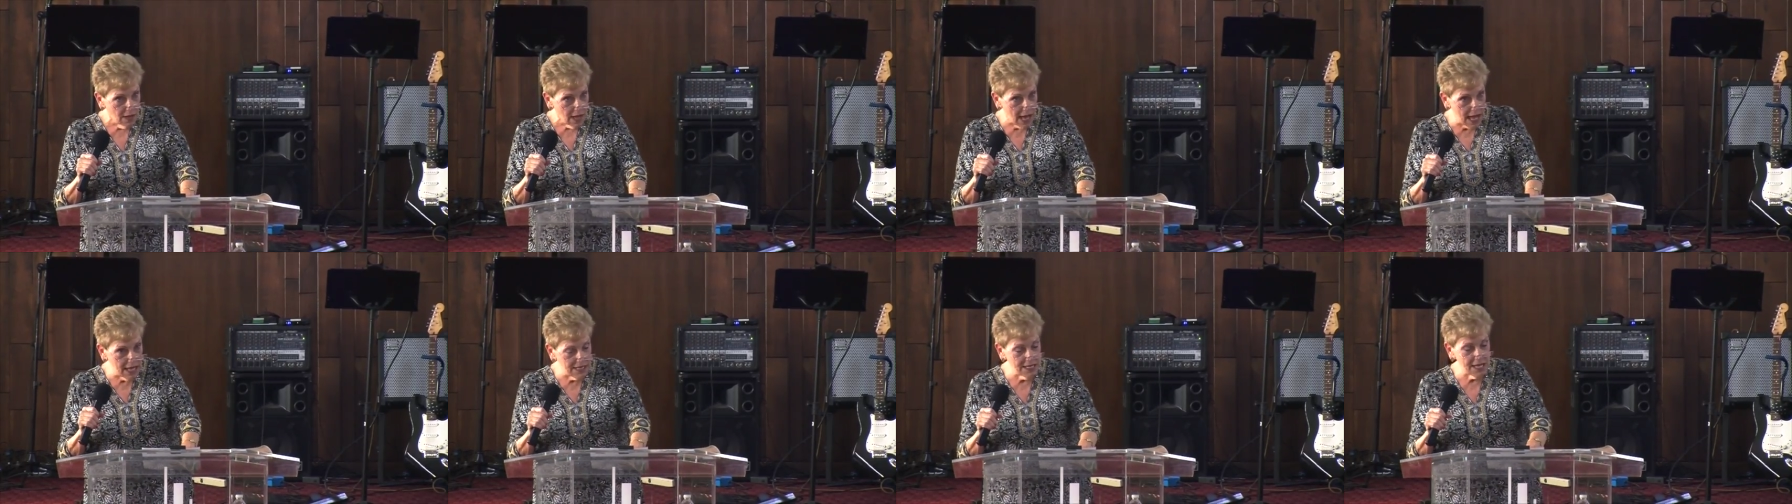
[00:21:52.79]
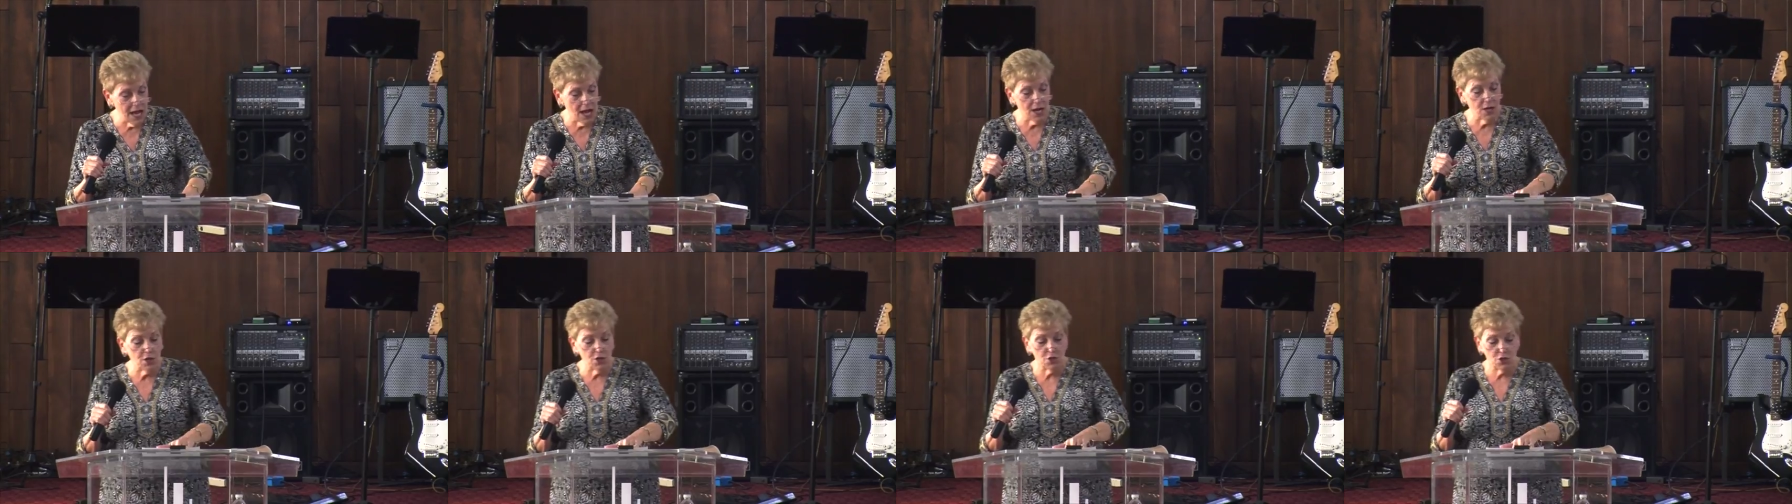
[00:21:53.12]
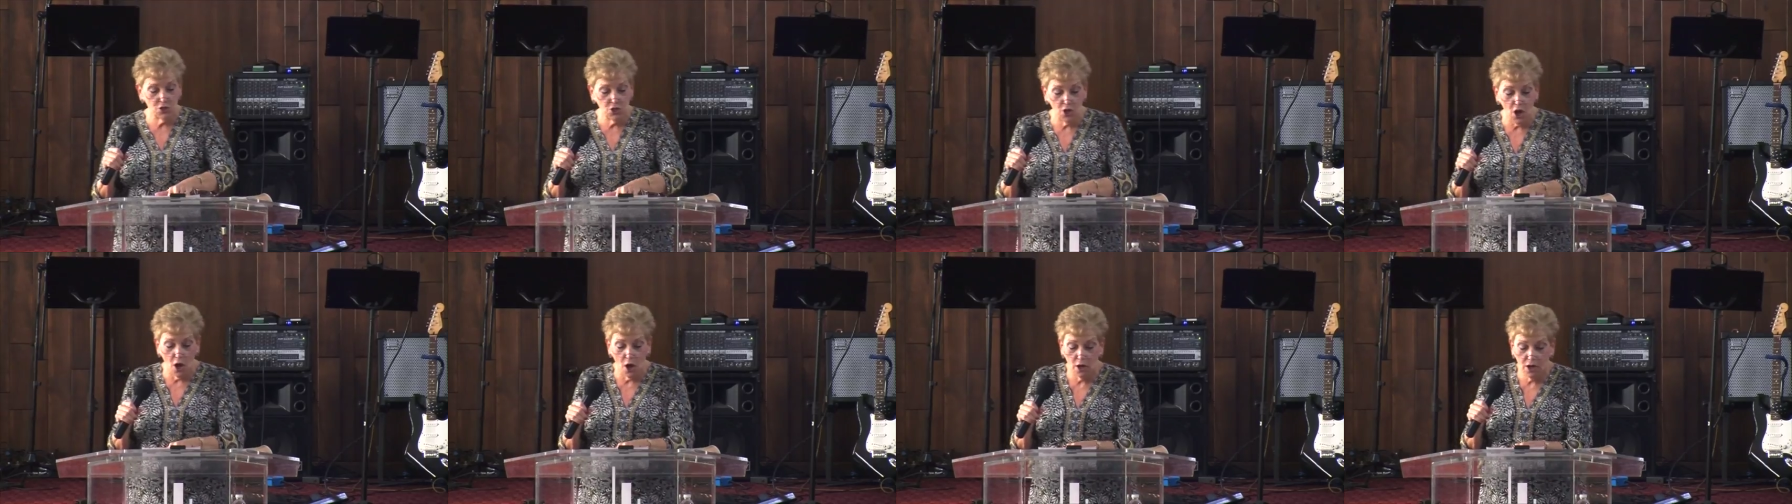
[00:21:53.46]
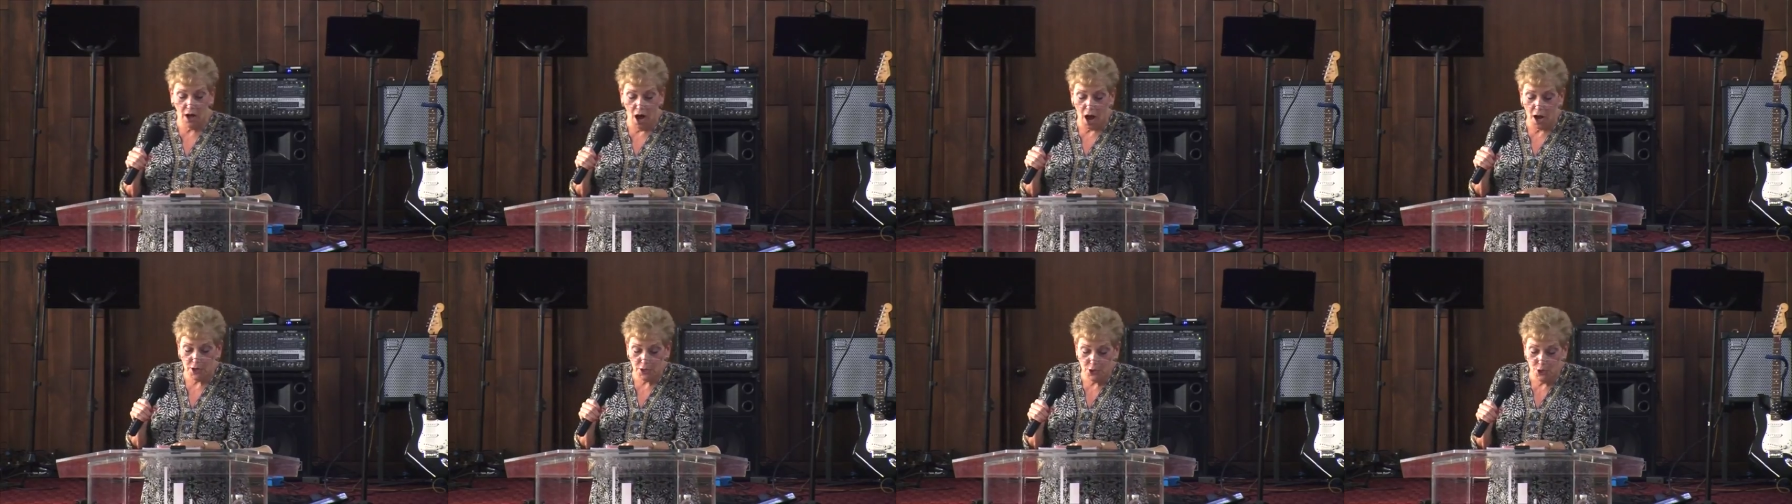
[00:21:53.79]
And yet,
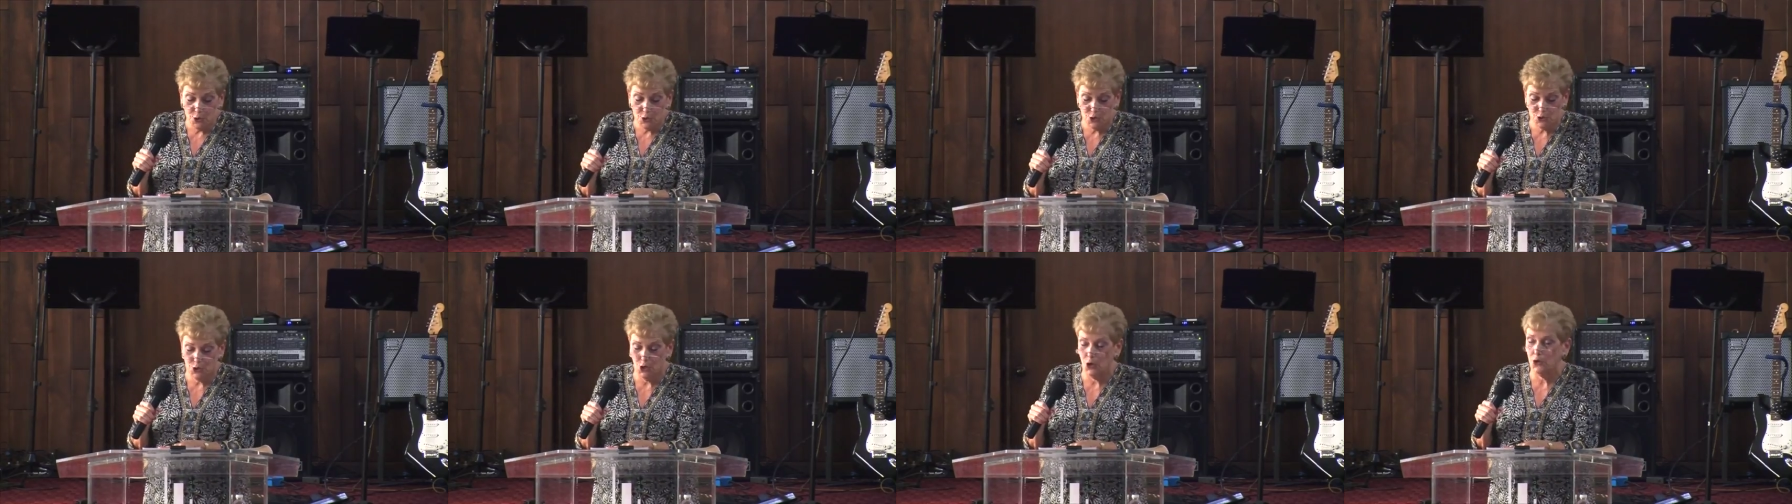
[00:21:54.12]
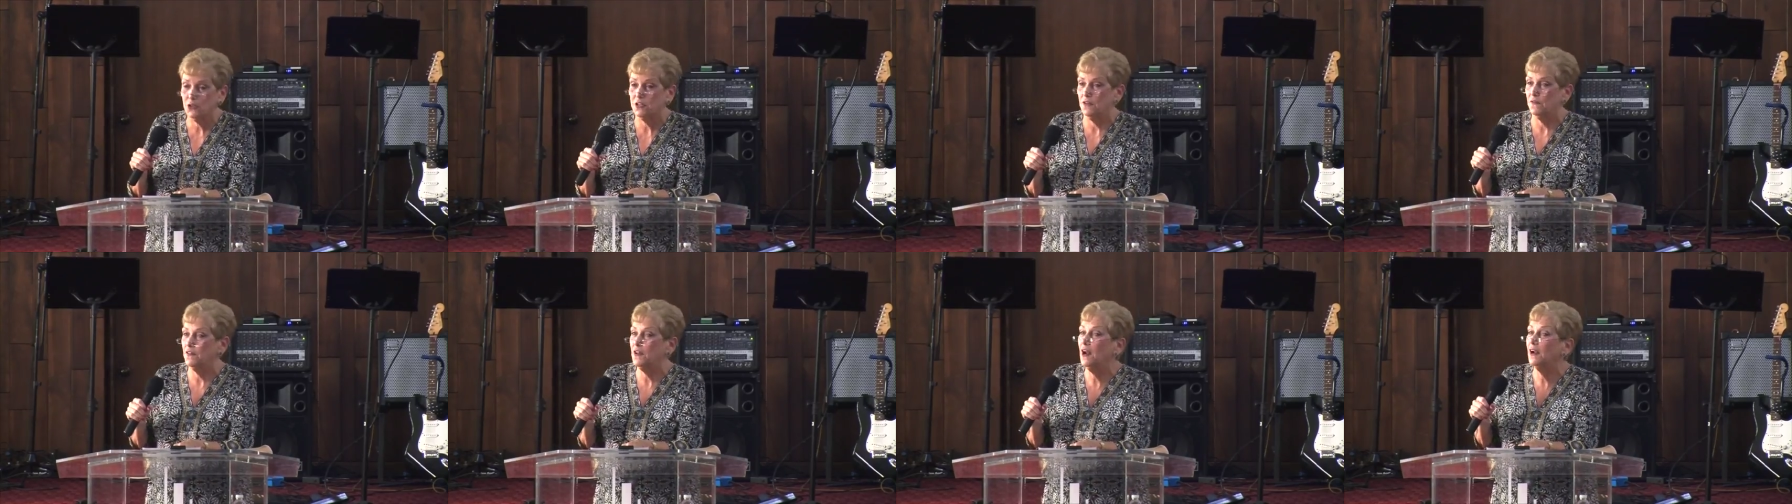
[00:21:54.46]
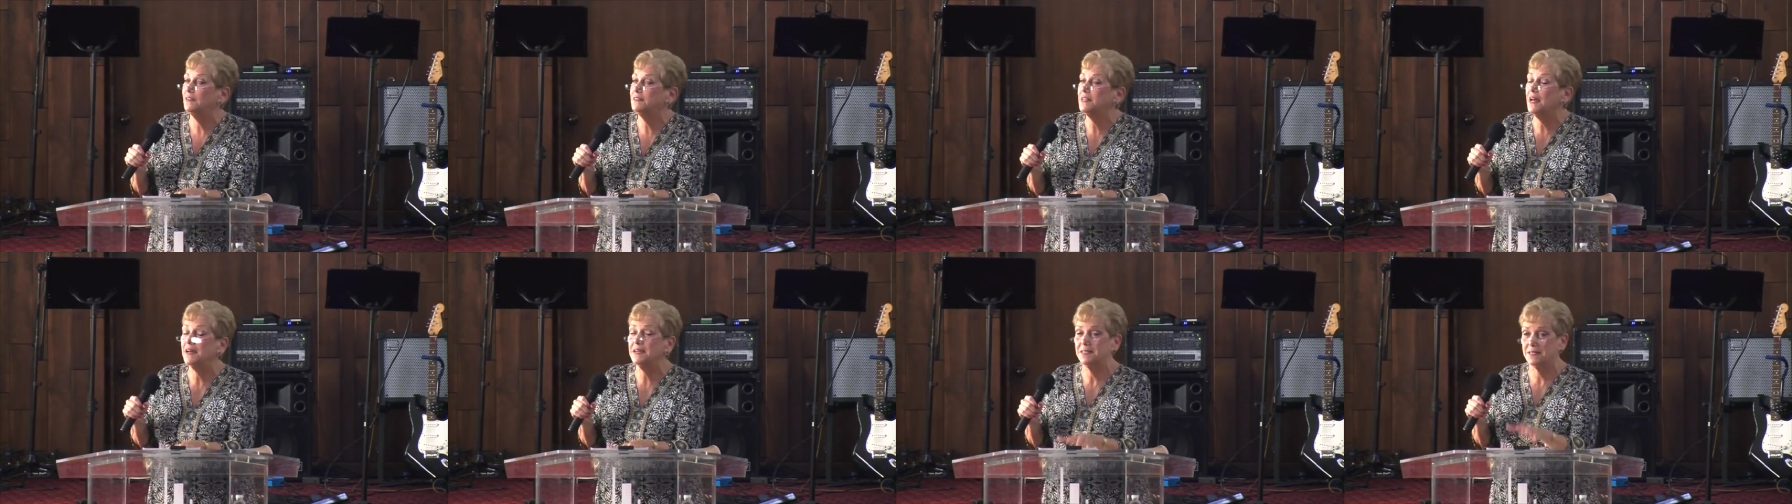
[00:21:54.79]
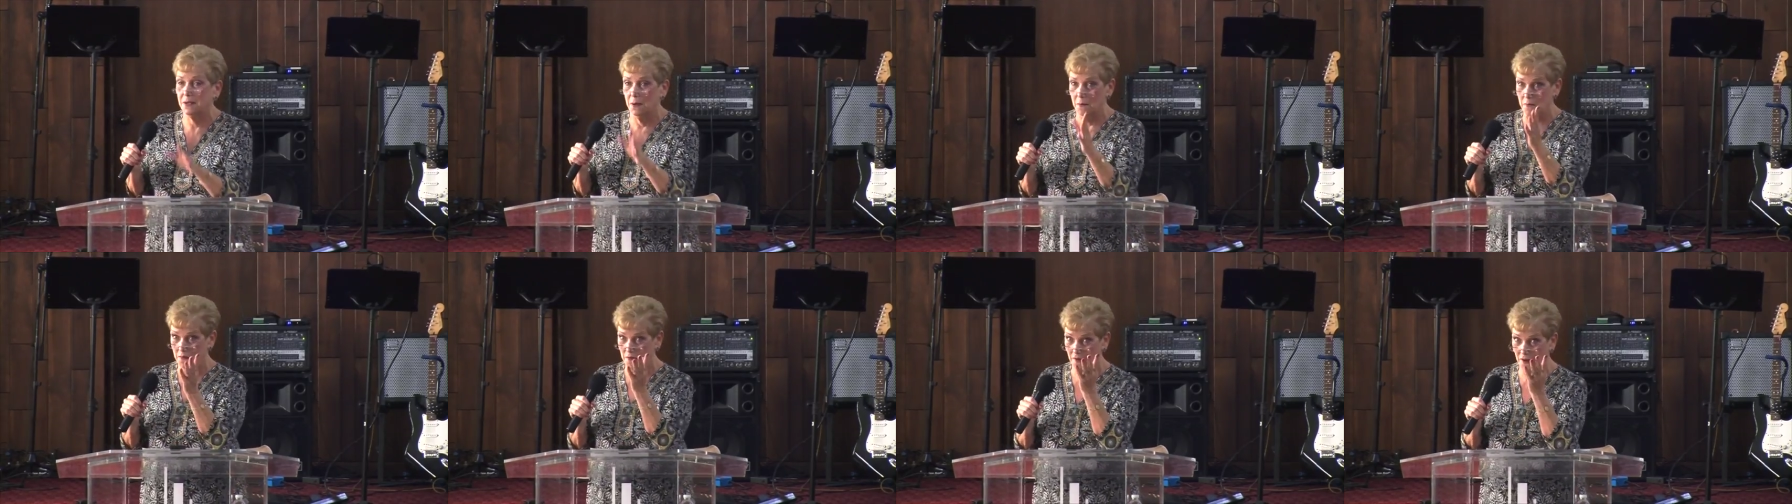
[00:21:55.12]
God used Joseph. You know, I'll tell you
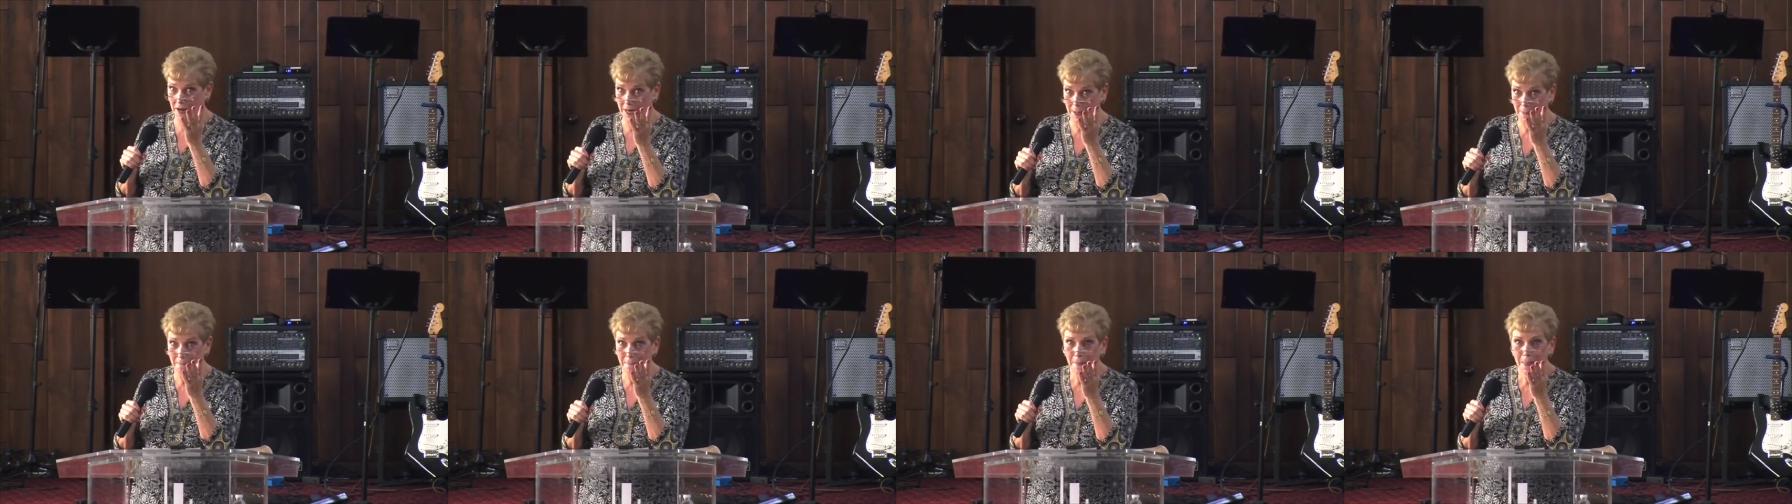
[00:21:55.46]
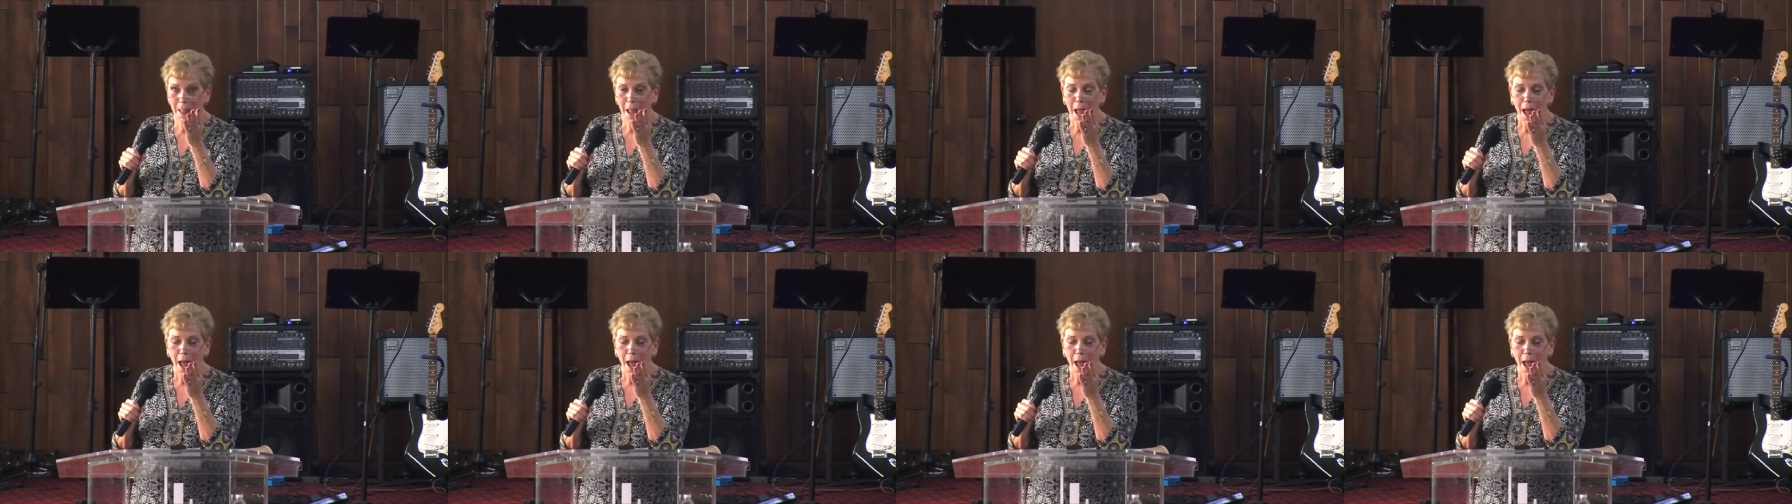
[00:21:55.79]
something funny.